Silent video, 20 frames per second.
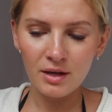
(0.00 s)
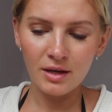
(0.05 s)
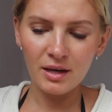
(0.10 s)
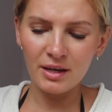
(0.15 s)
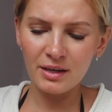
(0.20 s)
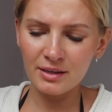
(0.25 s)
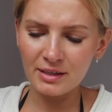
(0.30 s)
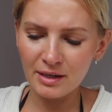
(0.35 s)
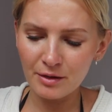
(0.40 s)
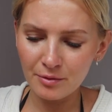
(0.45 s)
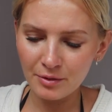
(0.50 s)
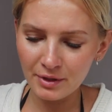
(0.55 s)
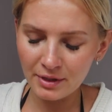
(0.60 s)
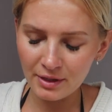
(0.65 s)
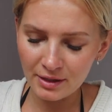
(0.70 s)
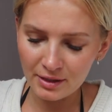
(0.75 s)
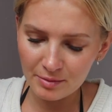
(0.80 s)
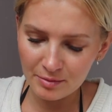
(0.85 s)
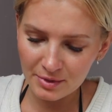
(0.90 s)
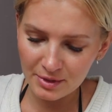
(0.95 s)
You're not really
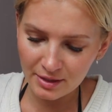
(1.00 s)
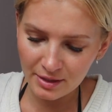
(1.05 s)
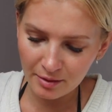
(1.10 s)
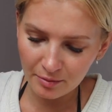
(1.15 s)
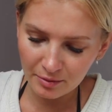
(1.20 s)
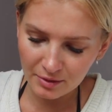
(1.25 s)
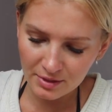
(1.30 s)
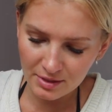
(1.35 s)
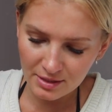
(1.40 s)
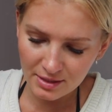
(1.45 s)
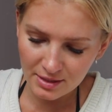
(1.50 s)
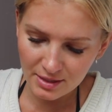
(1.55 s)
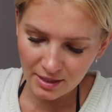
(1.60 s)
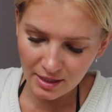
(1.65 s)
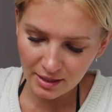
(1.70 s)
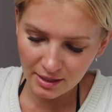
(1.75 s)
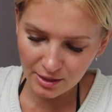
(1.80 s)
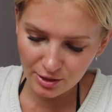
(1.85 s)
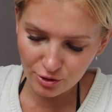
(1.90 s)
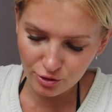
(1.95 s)
going to be able to see
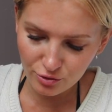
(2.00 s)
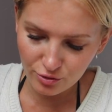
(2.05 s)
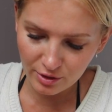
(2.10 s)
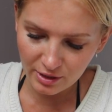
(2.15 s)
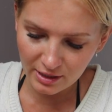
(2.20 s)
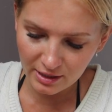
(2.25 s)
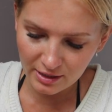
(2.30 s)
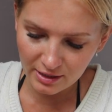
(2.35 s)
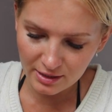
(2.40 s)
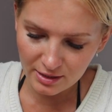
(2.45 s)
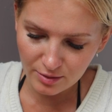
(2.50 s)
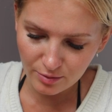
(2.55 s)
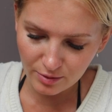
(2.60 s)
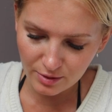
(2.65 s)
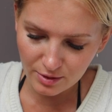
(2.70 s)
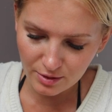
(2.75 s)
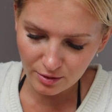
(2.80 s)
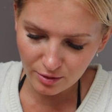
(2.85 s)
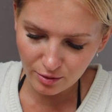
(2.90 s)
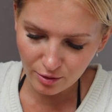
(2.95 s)
any streakiness
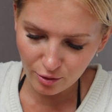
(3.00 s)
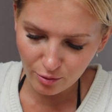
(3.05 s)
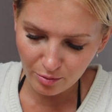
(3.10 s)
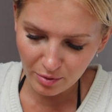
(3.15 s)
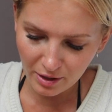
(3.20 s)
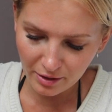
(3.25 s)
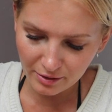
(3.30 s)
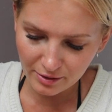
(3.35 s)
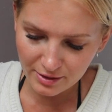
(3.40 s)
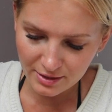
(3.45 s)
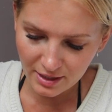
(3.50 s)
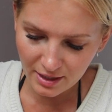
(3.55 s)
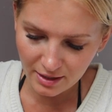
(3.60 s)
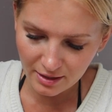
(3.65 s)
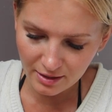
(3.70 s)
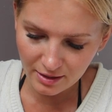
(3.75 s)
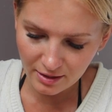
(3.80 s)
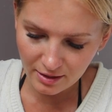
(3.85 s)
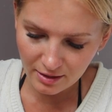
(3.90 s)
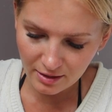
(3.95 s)
once the chrome powder's
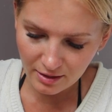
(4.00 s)
on,